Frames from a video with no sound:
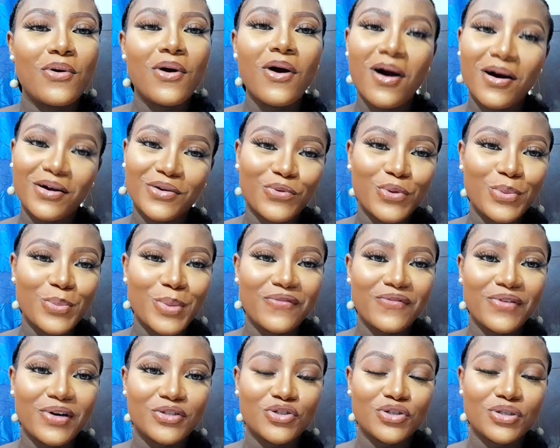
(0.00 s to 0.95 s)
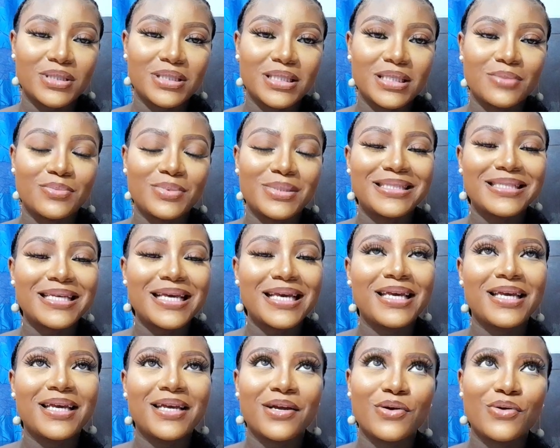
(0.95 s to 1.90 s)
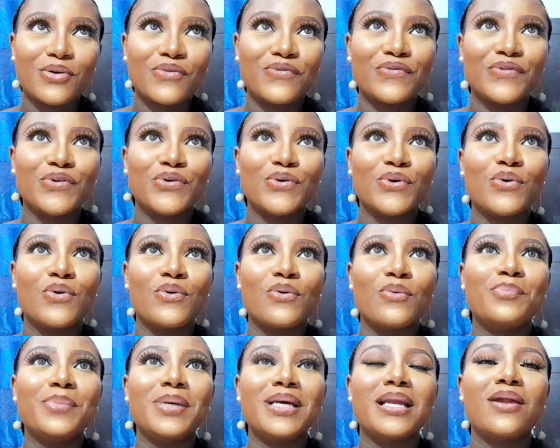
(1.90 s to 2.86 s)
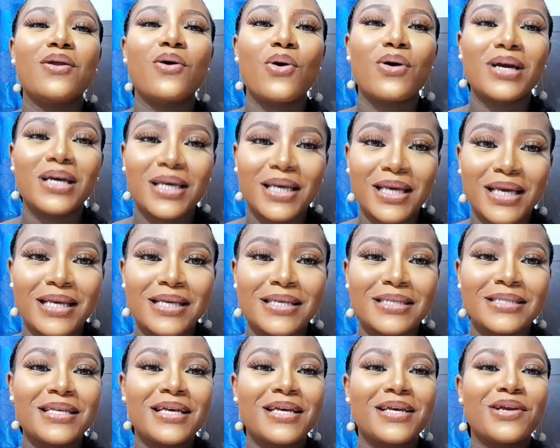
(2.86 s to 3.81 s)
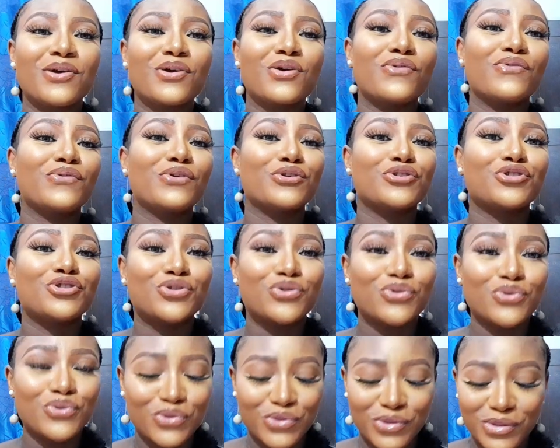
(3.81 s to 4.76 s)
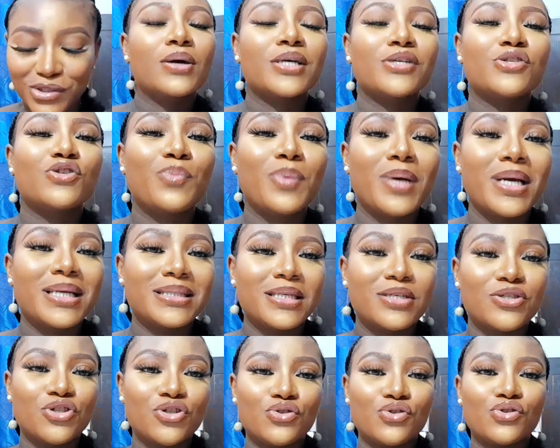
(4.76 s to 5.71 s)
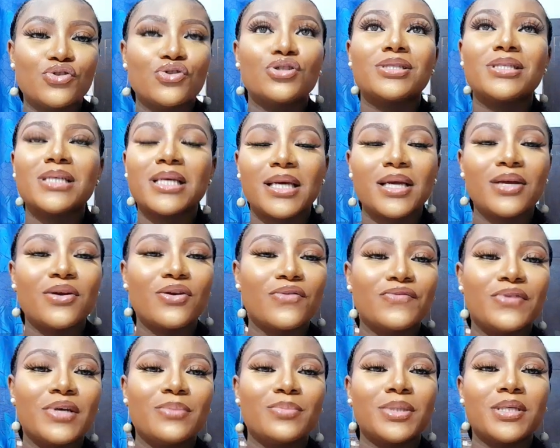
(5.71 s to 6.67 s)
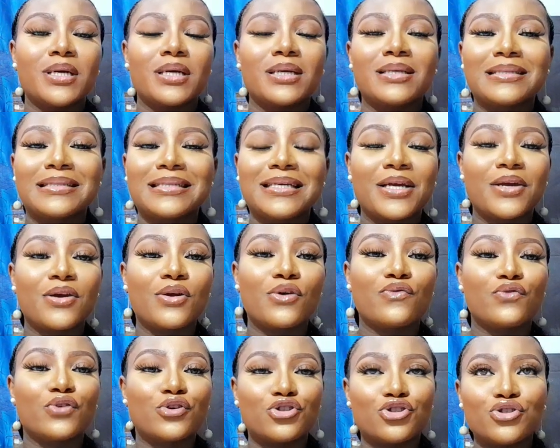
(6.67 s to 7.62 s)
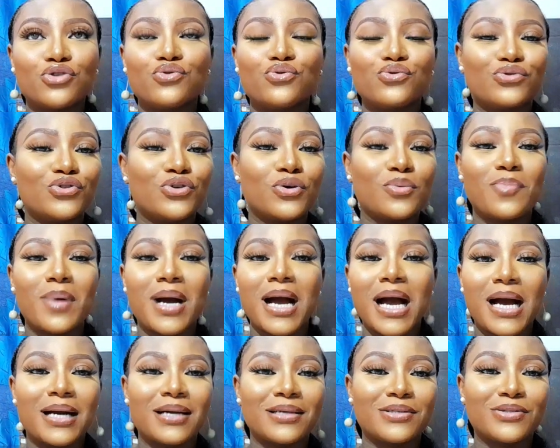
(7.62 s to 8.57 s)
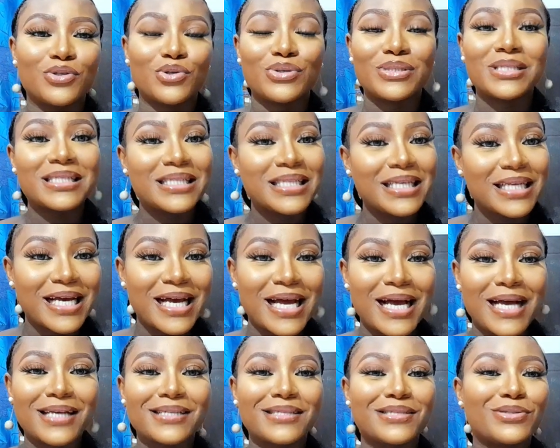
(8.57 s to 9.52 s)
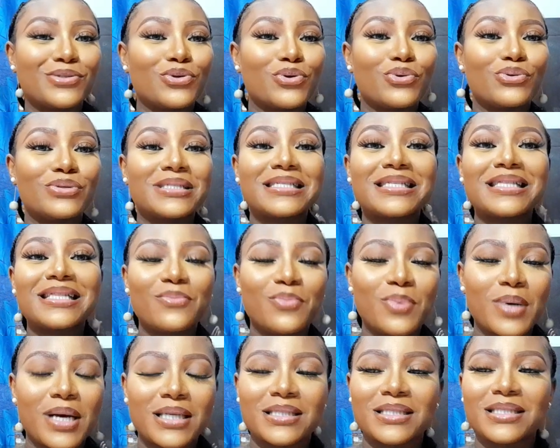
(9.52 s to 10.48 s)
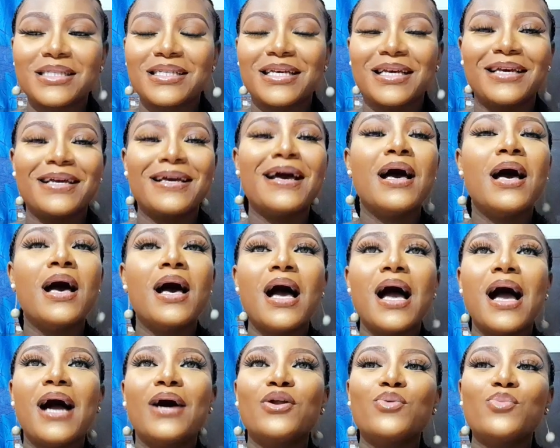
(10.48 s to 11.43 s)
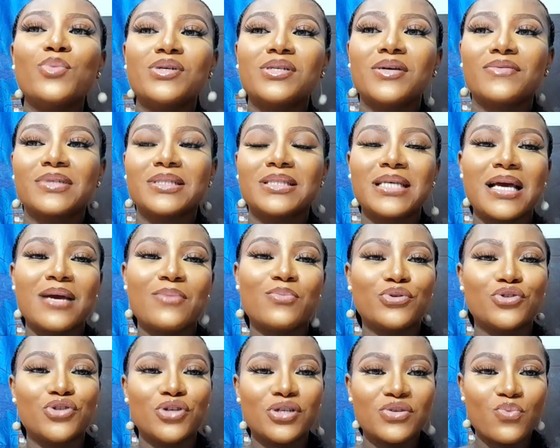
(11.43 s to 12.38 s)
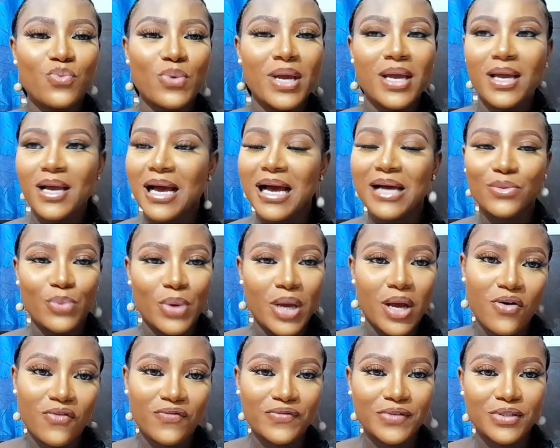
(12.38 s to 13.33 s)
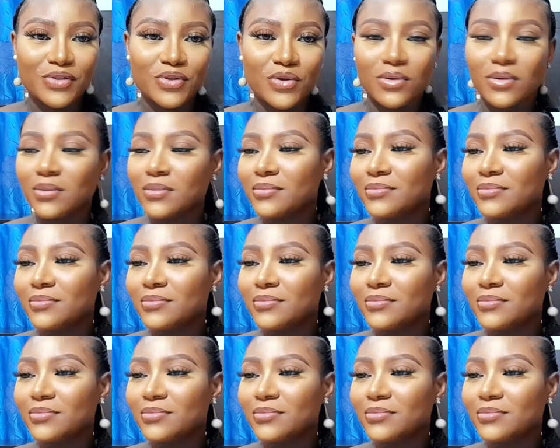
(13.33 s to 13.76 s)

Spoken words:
On women fashion tips, take care of your belongings, take care of your shoes. If you're taking attention to you, take care of them, take care of your shoes, your bags, your sneakers, your slippers. Yeah. I know most of the time you just wear and you're off the door.